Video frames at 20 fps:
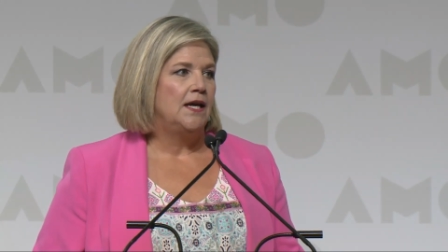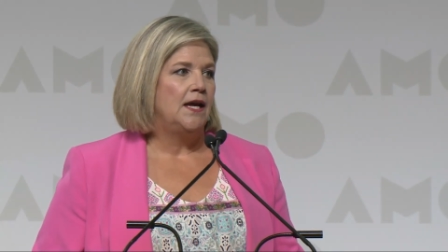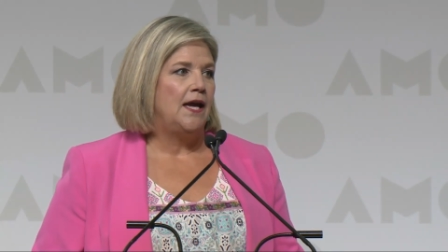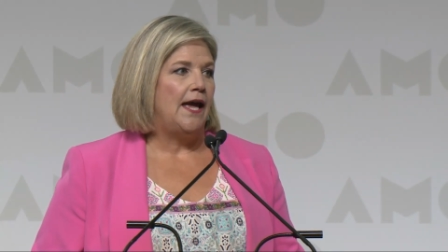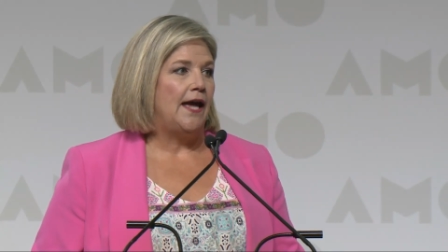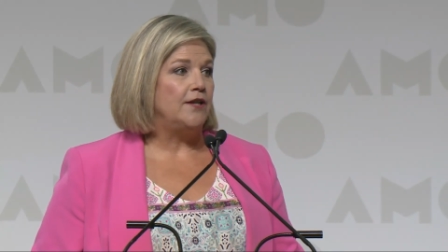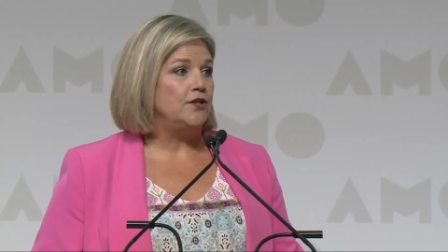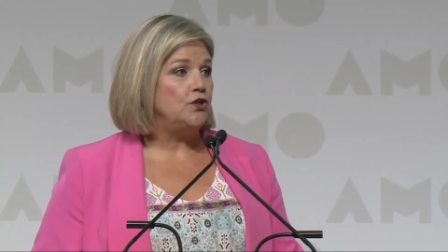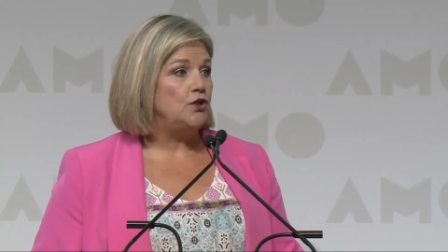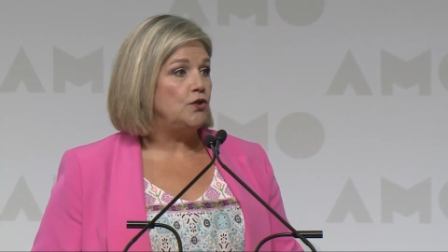
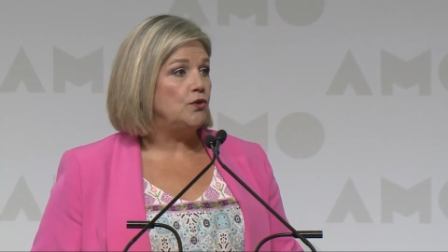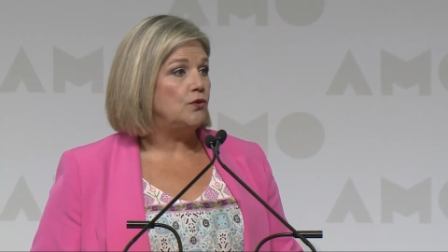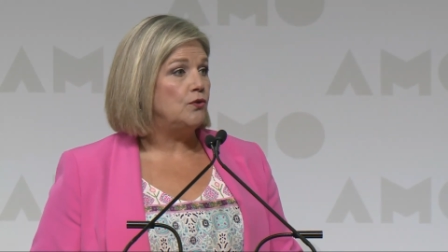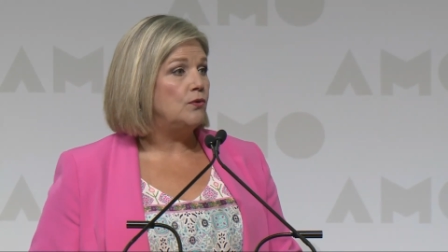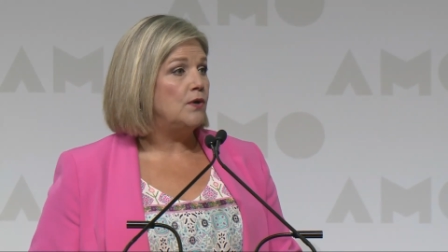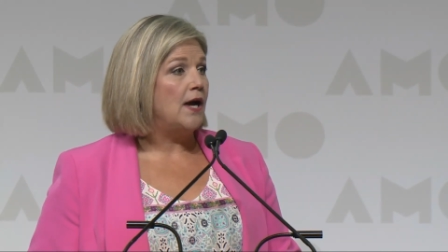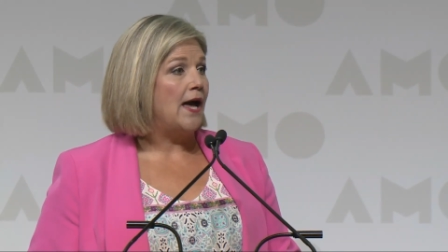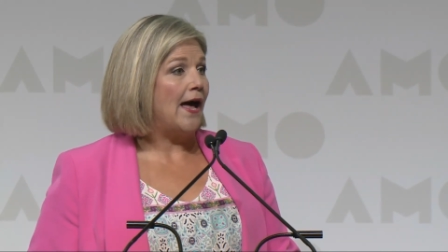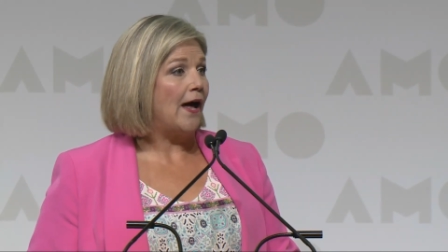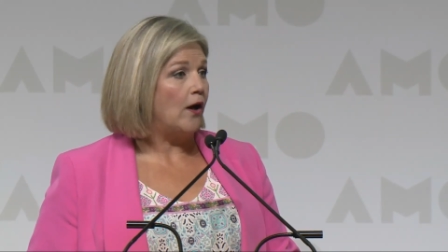And
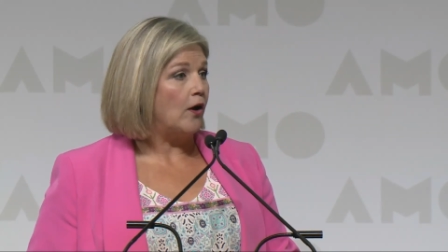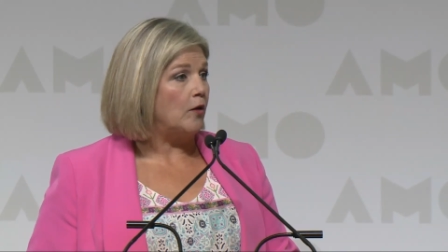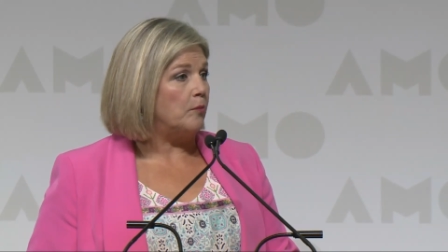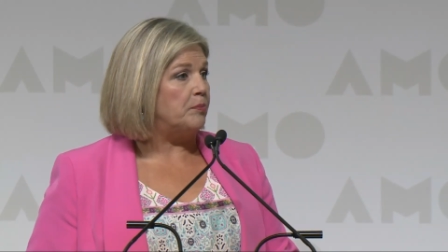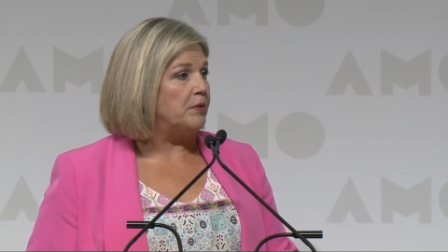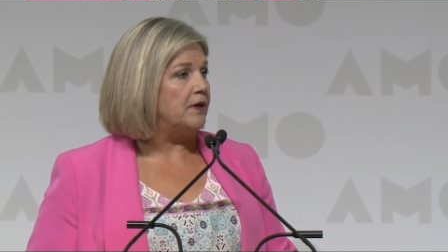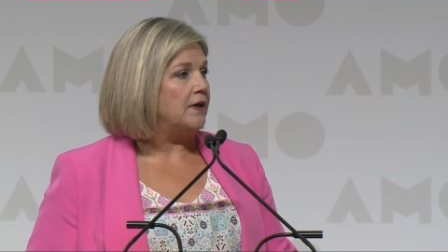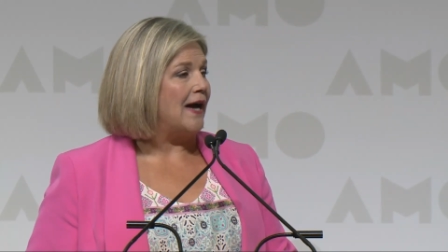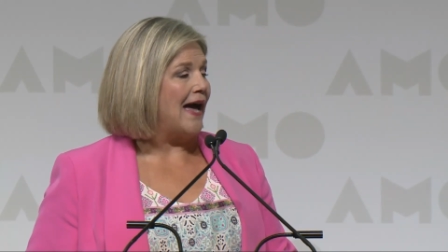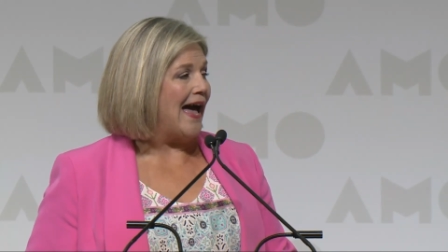you help
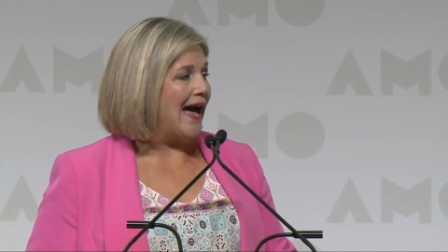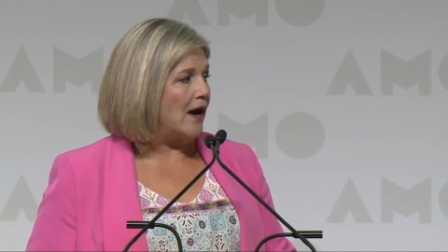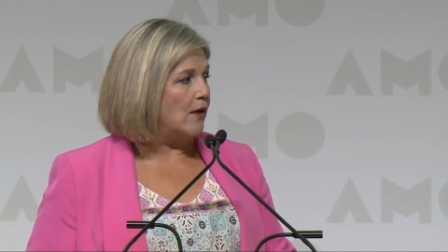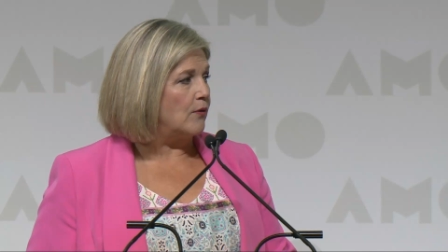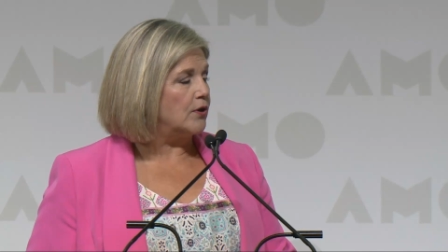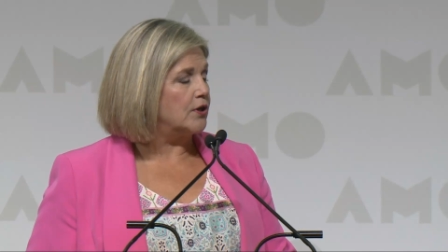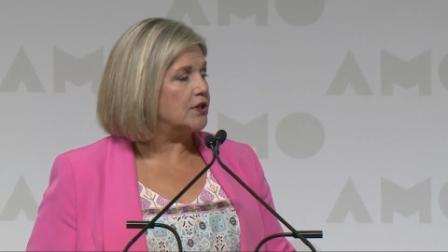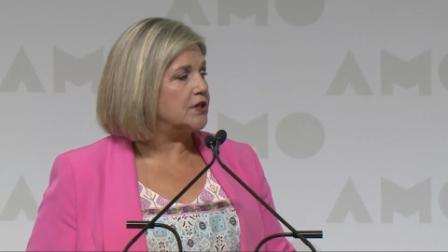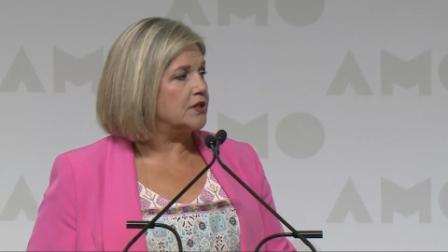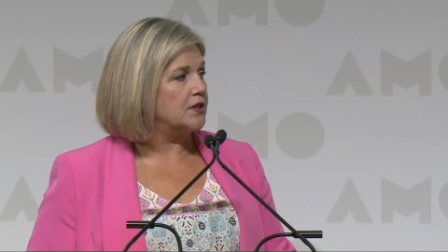
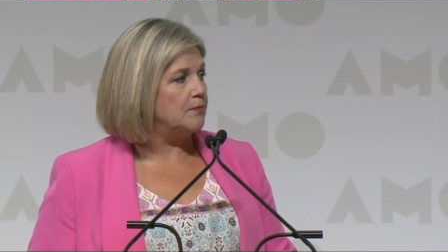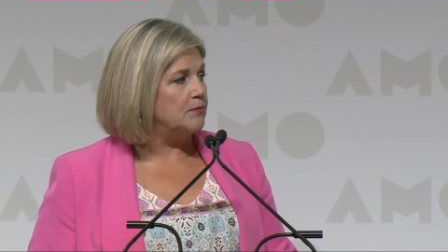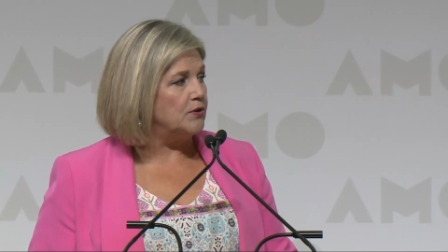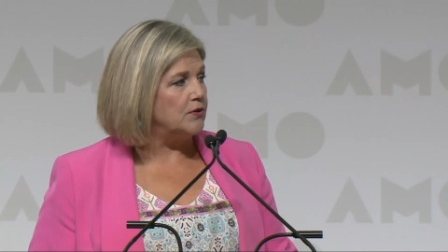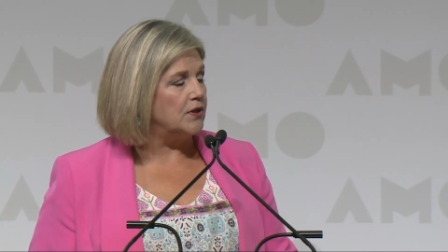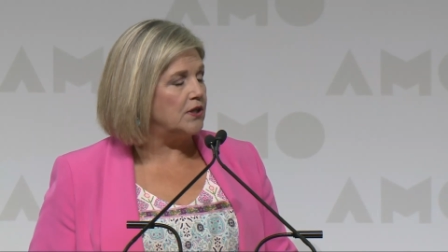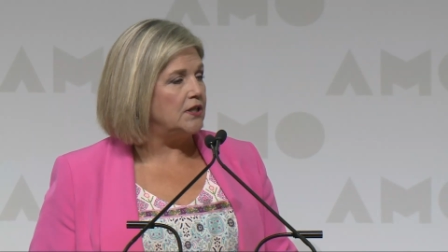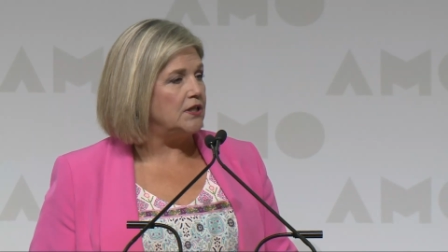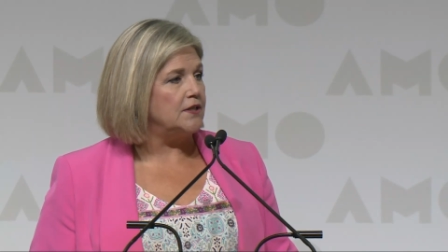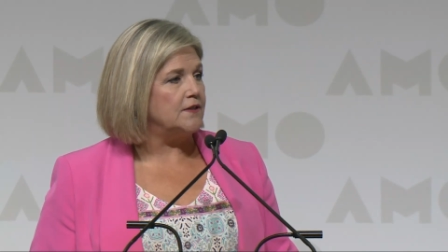our
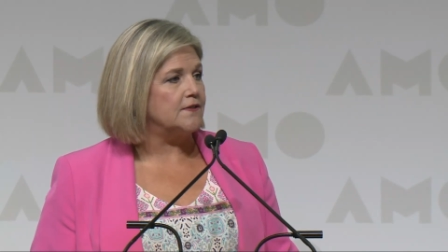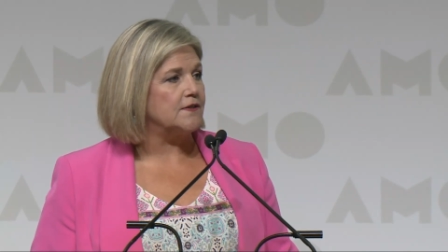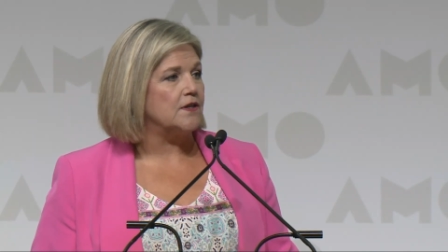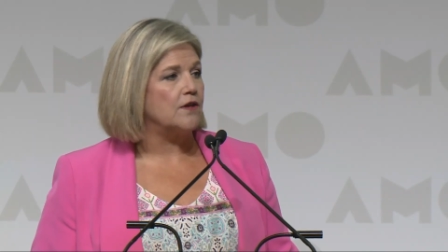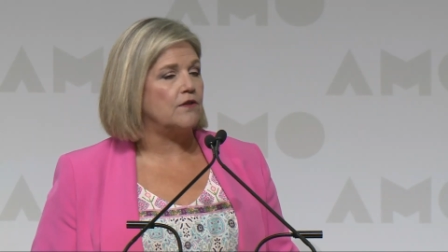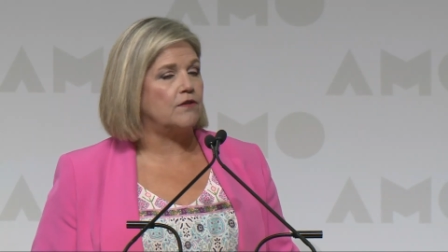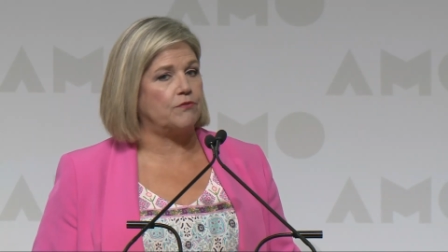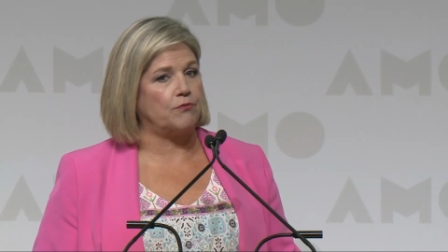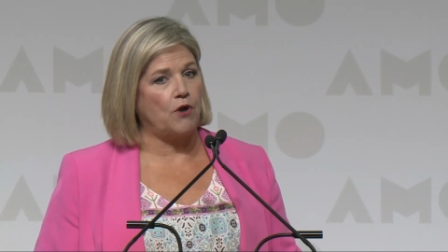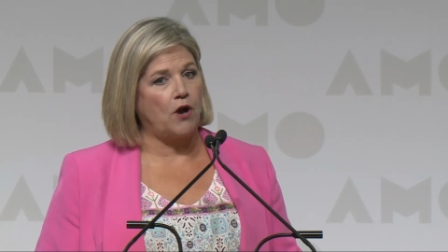communities
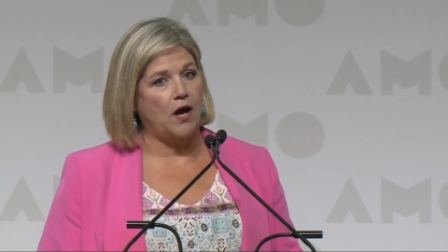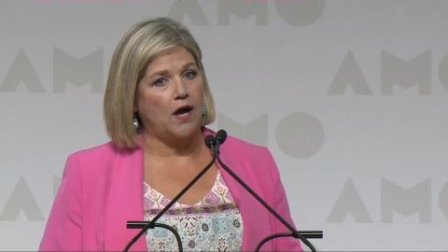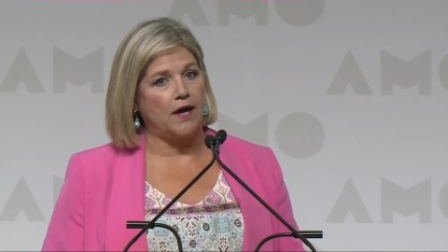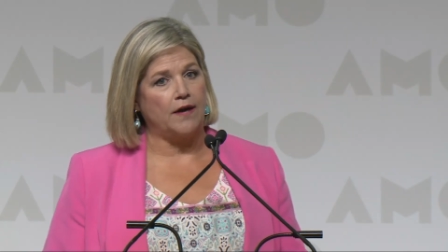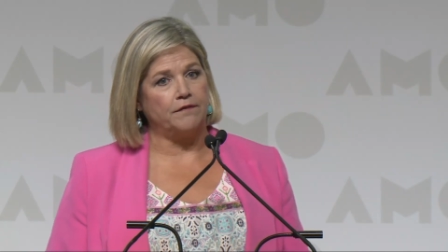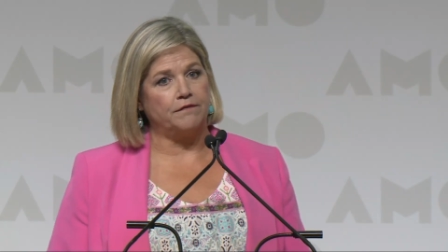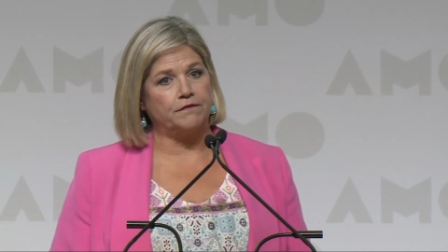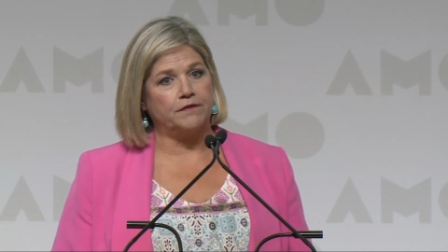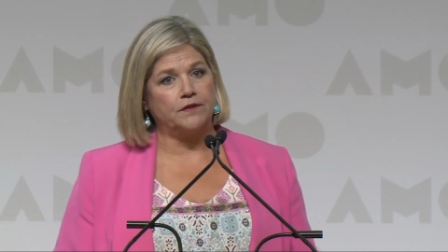thrive.